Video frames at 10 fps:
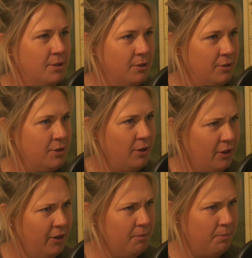to to
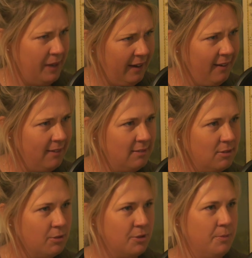learn better
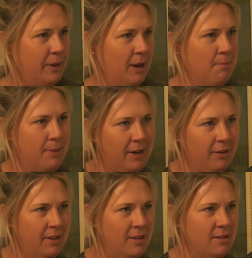or to become better
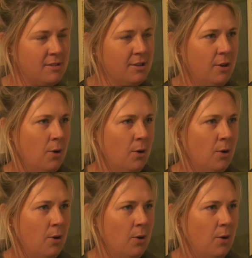at this